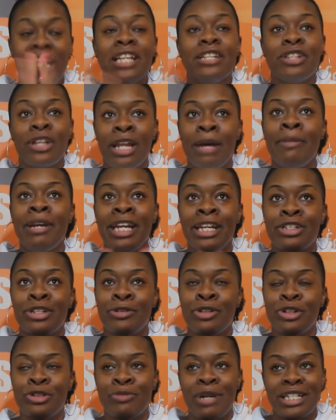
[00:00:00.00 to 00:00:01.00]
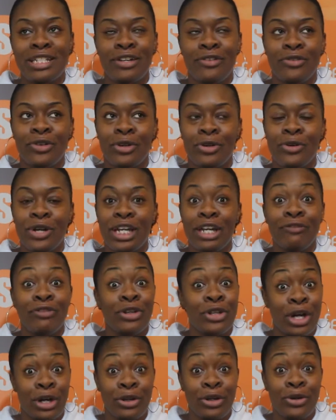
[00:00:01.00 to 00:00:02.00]
So let me introduce myself real quick if
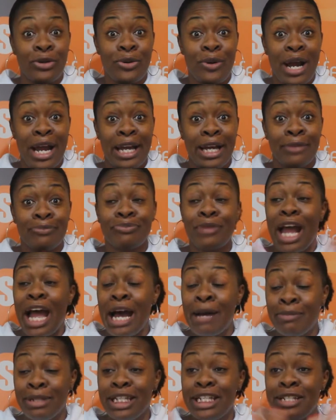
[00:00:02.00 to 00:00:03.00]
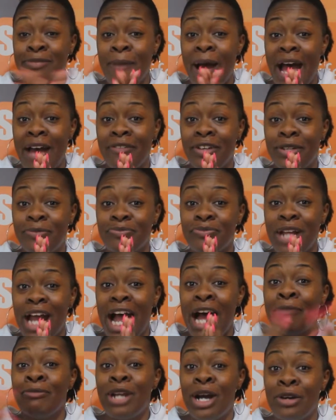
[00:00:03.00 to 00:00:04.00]
you don't know who I am. I'm Belize Spivey.
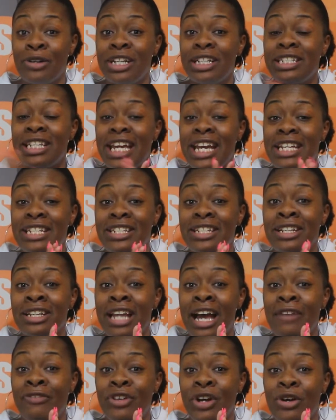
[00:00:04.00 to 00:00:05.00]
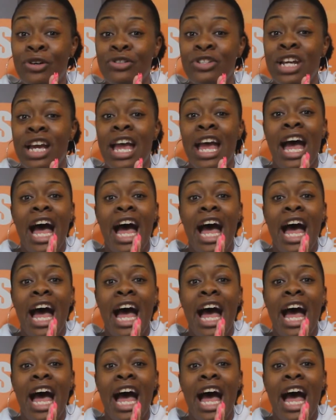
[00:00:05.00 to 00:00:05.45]
I'm known as the STD Life Coach.